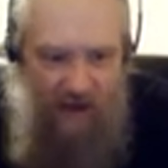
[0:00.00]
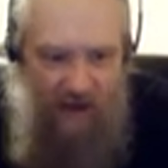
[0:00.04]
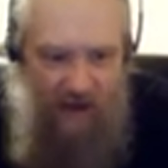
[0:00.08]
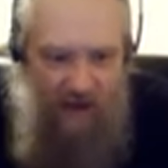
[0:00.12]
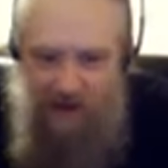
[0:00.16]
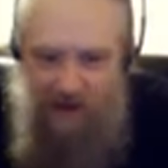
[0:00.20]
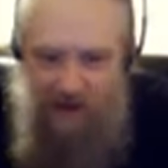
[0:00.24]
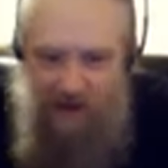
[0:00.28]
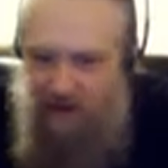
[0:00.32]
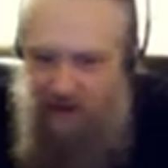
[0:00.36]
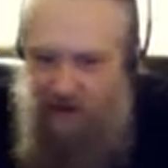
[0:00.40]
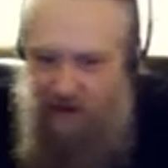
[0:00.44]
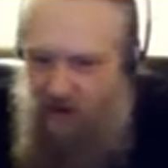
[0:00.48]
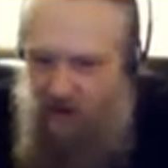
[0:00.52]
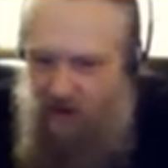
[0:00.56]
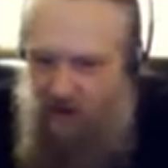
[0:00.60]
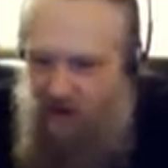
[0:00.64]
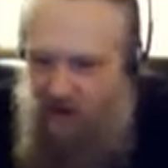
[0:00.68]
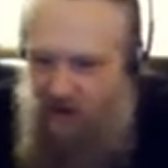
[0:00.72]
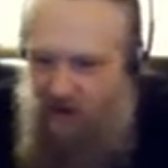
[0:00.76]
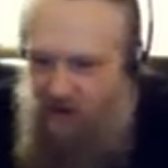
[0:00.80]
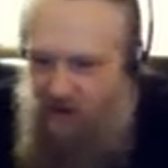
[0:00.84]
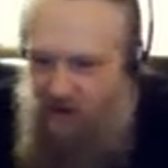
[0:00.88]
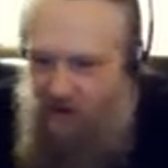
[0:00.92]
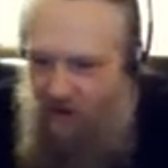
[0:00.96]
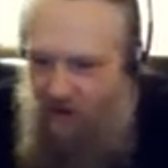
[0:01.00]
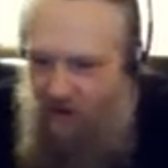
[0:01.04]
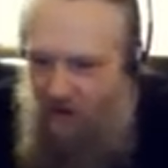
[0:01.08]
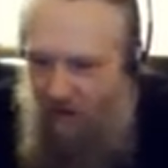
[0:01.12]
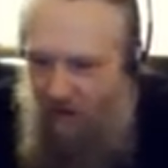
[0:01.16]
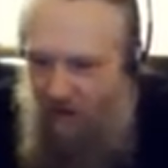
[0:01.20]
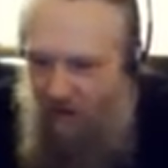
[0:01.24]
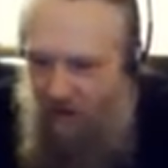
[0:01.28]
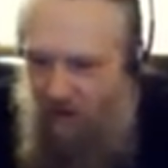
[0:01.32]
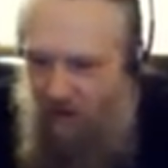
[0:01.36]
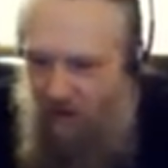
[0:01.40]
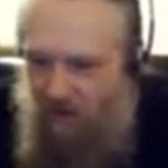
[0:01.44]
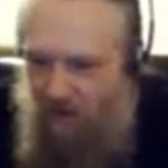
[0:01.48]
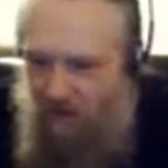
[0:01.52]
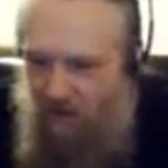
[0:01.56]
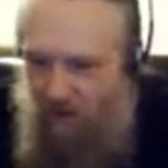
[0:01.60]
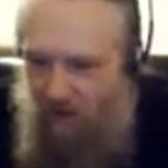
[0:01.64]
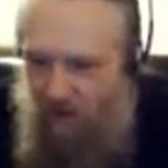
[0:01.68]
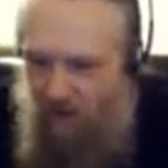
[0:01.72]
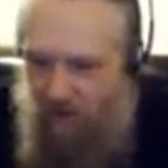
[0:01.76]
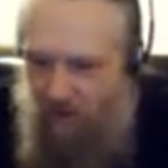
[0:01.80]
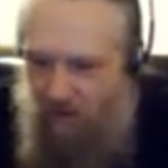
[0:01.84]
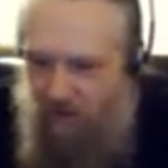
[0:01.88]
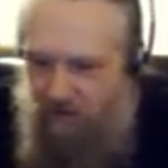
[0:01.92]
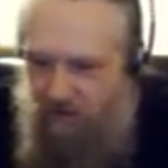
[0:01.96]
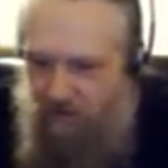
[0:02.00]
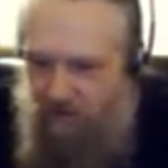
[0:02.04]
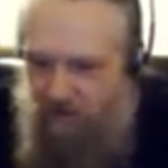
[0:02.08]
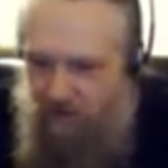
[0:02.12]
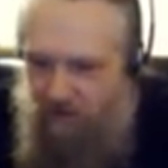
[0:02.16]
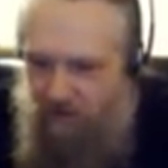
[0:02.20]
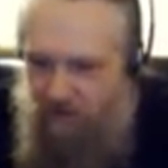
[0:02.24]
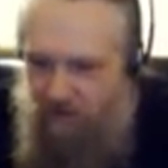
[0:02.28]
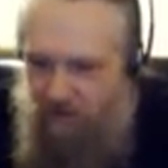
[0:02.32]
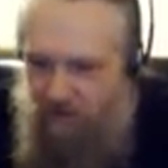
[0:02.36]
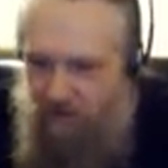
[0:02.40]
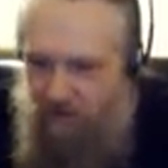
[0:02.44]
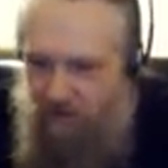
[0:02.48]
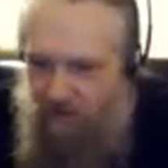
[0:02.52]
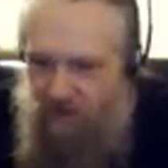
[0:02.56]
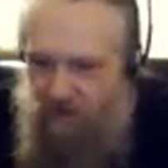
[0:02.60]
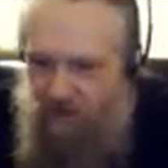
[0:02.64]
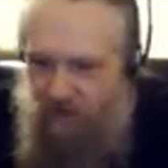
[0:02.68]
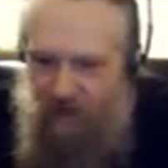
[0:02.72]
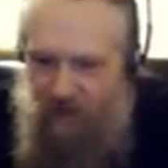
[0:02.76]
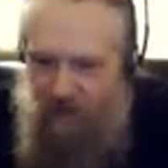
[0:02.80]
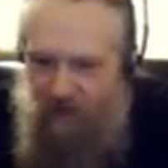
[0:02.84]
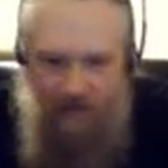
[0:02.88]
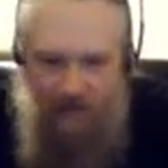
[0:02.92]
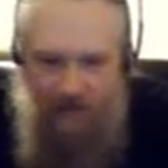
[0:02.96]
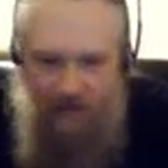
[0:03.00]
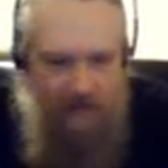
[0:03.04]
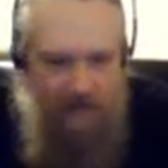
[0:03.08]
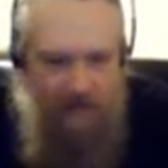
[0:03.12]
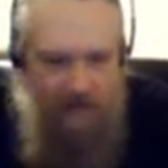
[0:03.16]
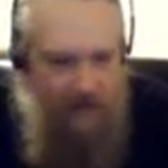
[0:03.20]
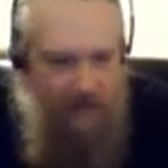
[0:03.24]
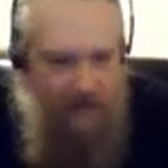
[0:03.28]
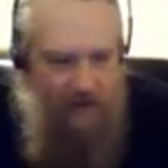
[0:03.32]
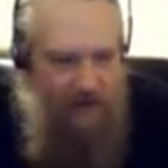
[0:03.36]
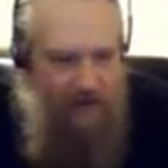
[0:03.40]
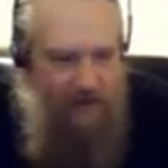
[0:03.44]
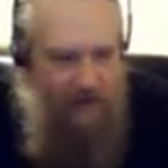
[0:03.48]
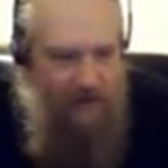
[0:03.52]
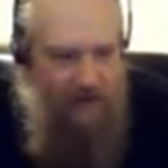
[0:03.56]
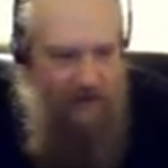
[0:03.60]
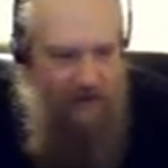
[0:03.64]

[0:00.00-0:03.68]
Nothing is said.